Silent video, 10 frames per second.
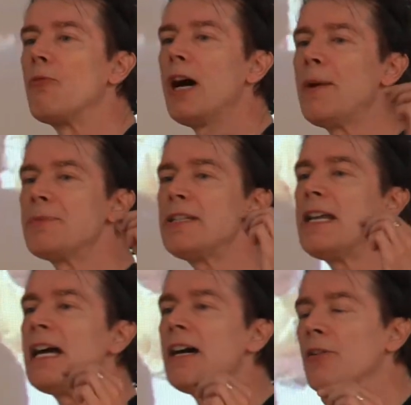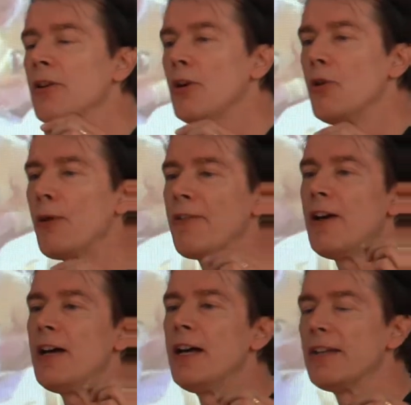up to now, We've
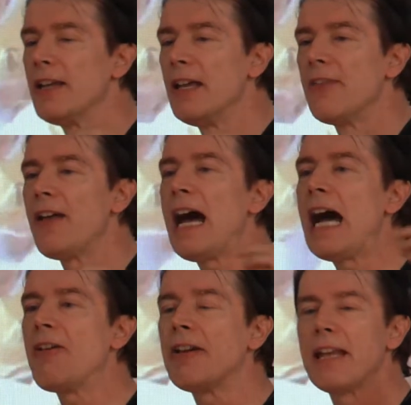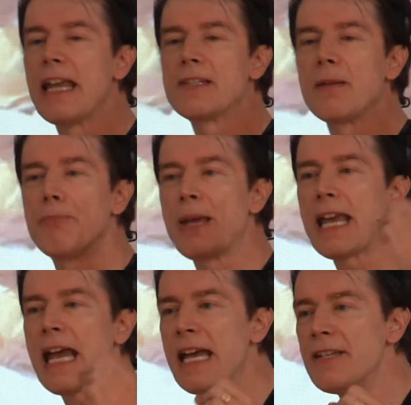heard that Aaron is a big
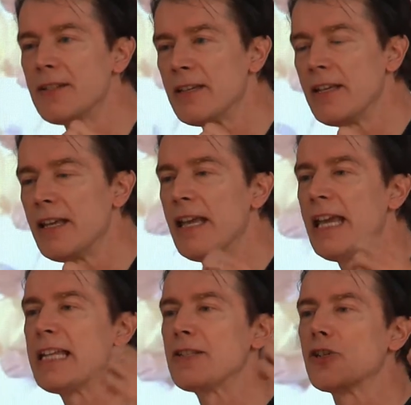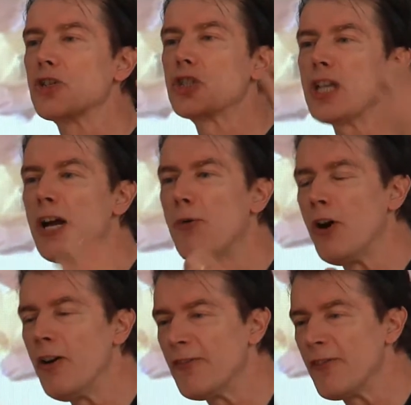head, he's a show
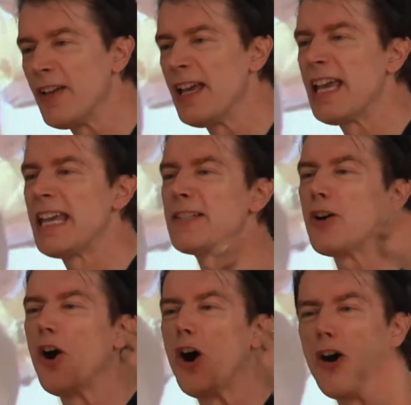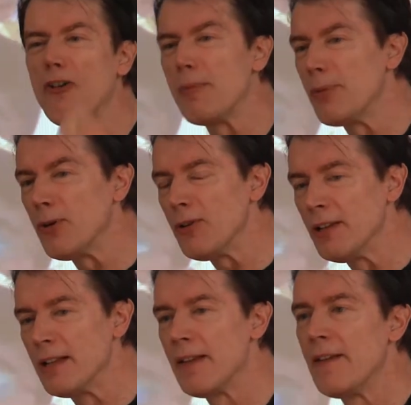off, he's horrible,
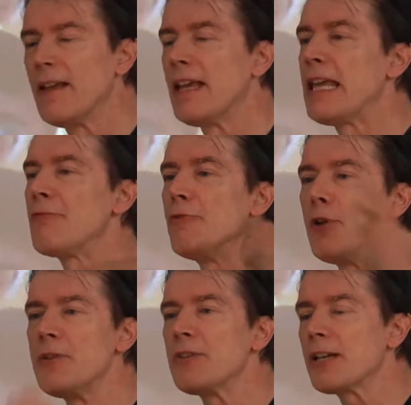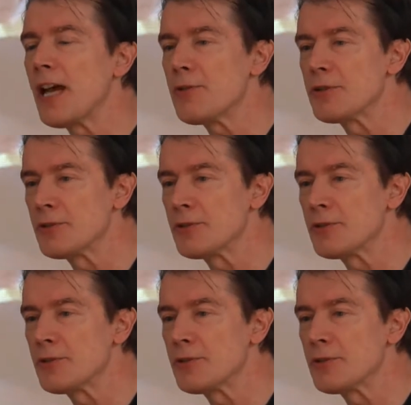he ruined the ghost